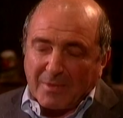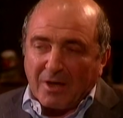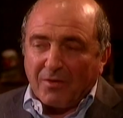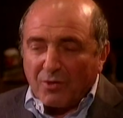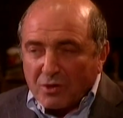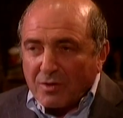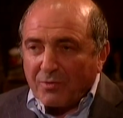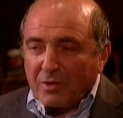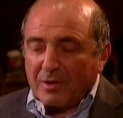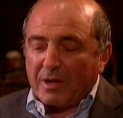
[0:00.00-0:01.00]
First of
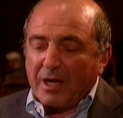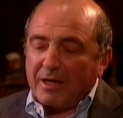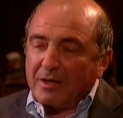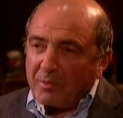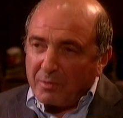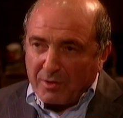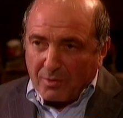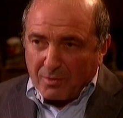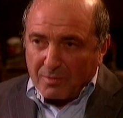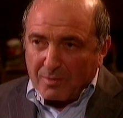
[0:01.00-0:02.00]
all, I agree with
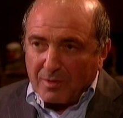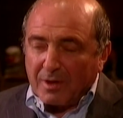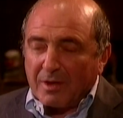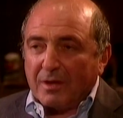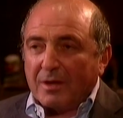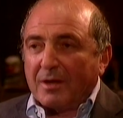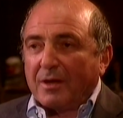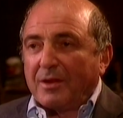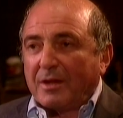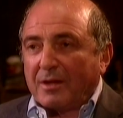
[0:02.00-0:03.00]
you. Uh,
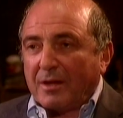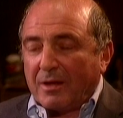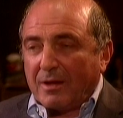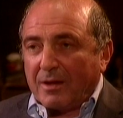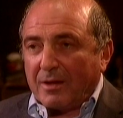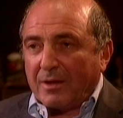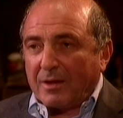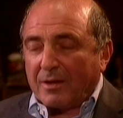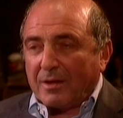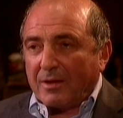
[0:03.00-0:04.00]
that, uh,
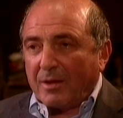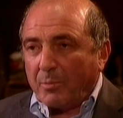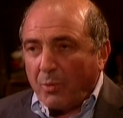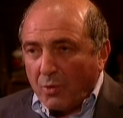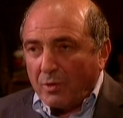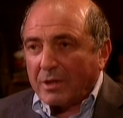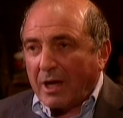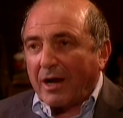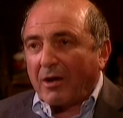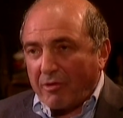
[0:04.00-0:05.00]
that the pool
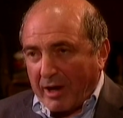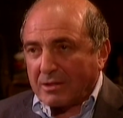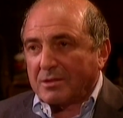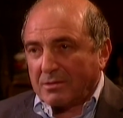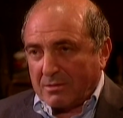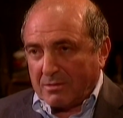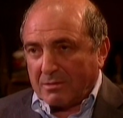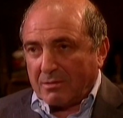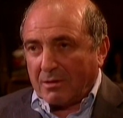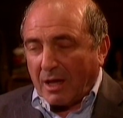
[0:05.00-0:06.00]
are correct.
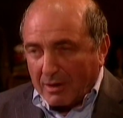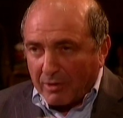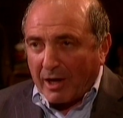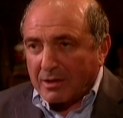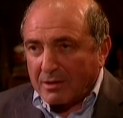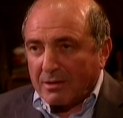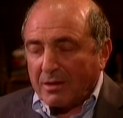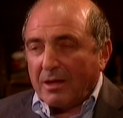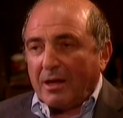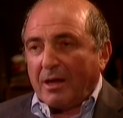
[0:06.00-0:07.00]
Are correct.
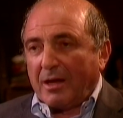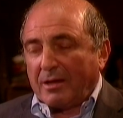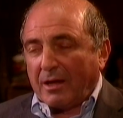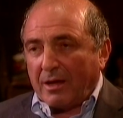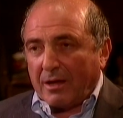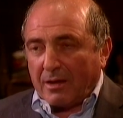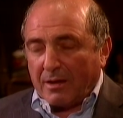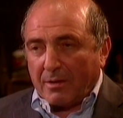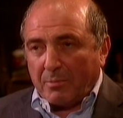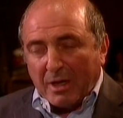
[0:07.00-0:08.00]
And I
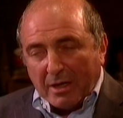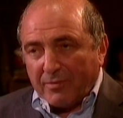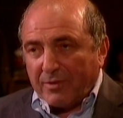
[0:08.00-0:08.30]
uh, believe